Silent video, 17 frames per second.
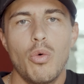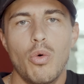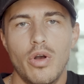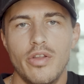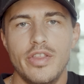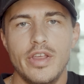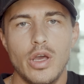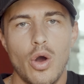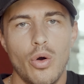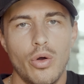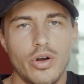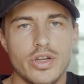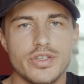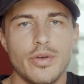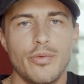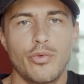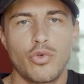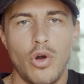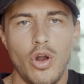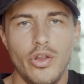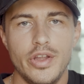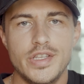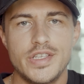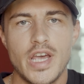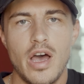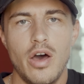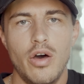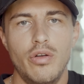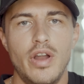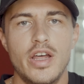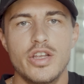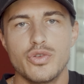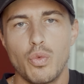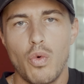one of the owners of Crawley Town,
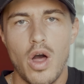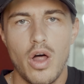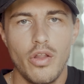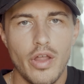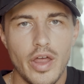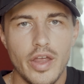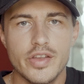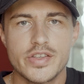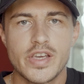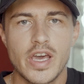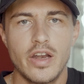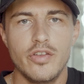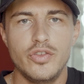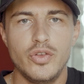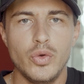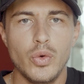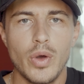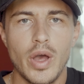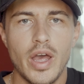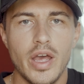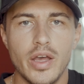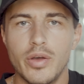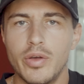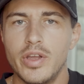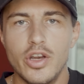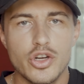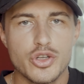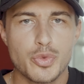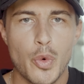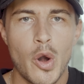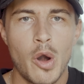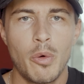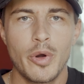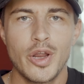as well as kind of do a here's
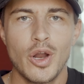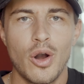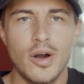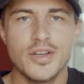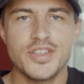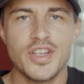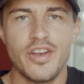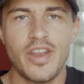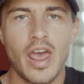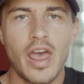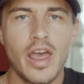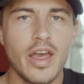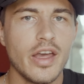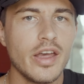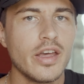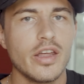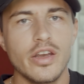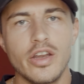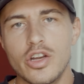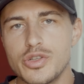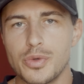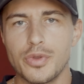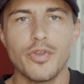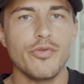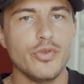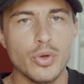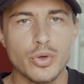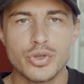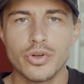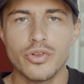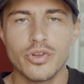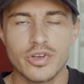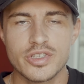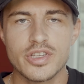where we are today and here's what the future
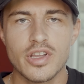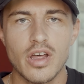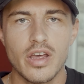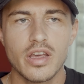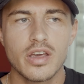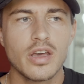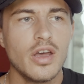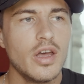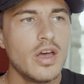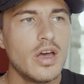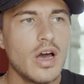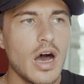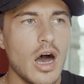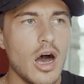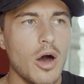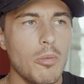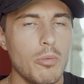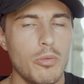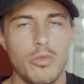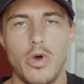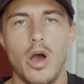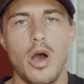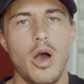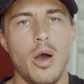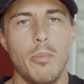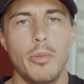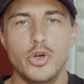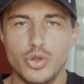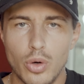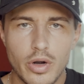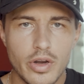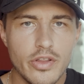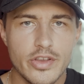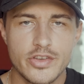looks like. A
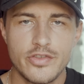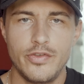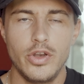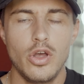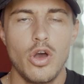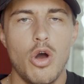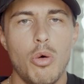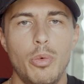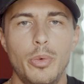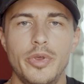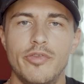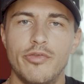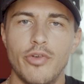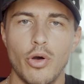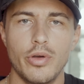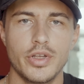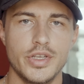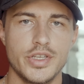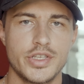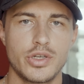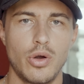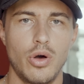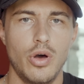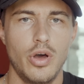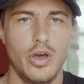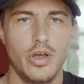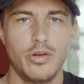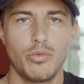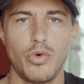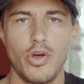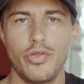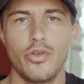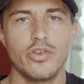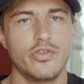majority of this video will be focused on
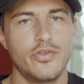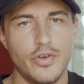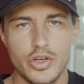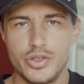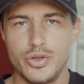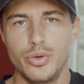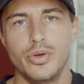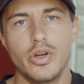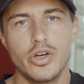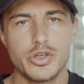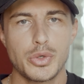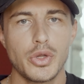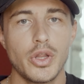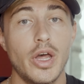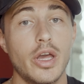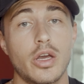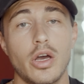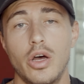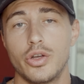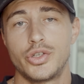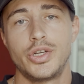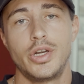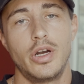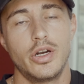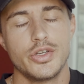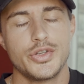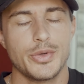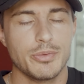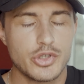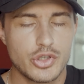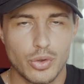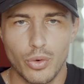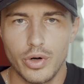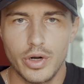what those first 2 years were like. I'll share some
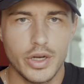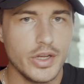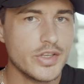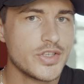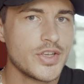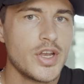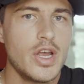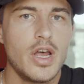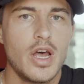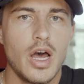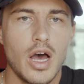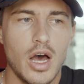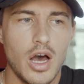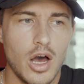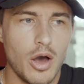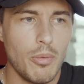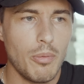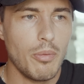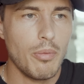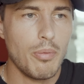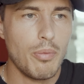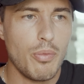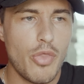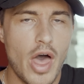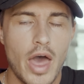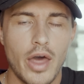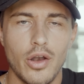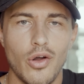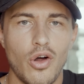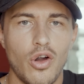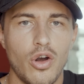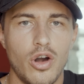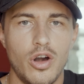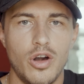stories that
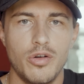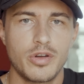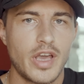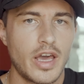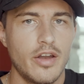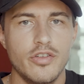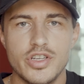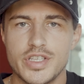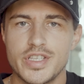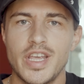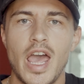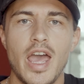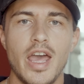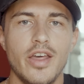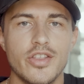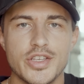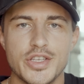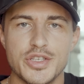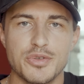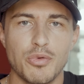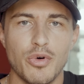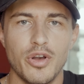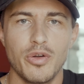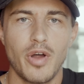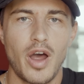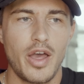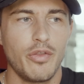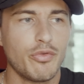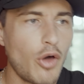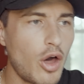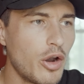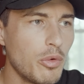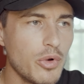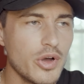are kind of just, hey, this is what I
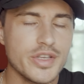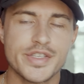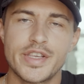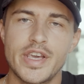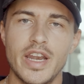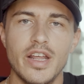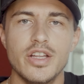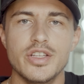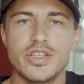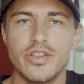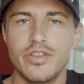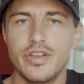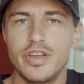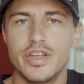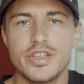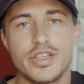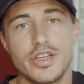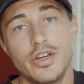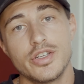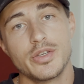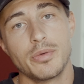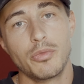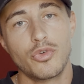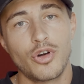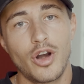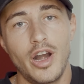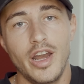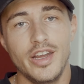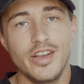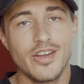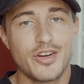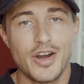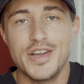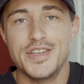thought it was getting into this. Here's some
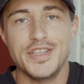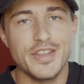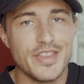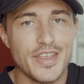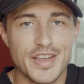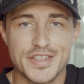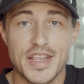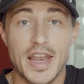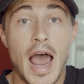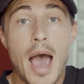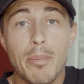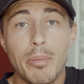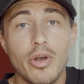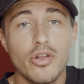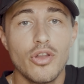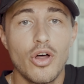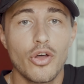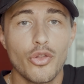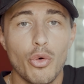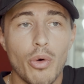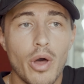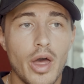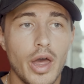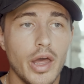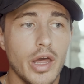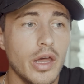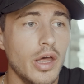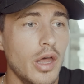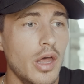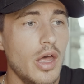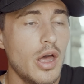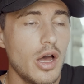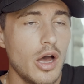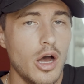crazy things that happened along the way,
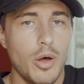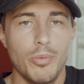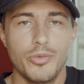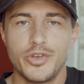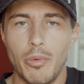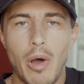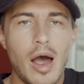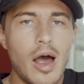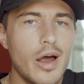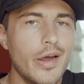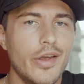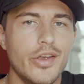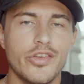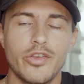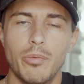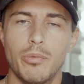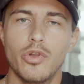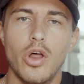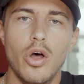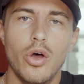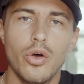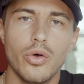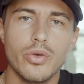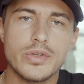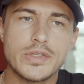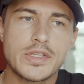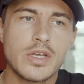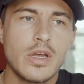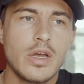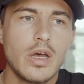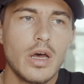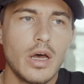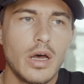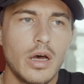some highs, some lows.
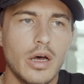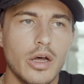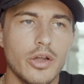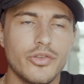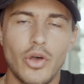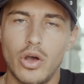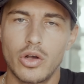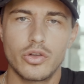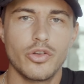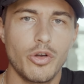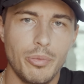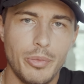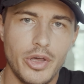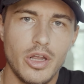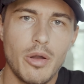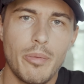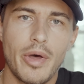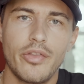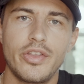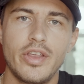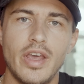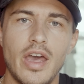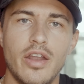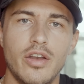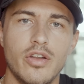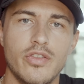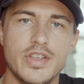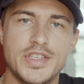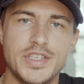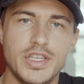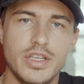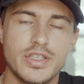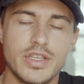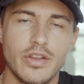Talk a little bit about the end of the
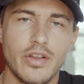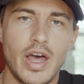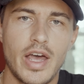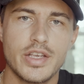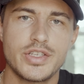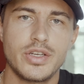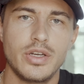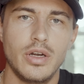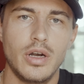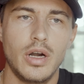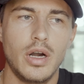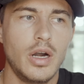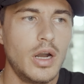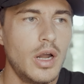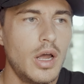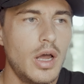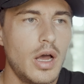season last year,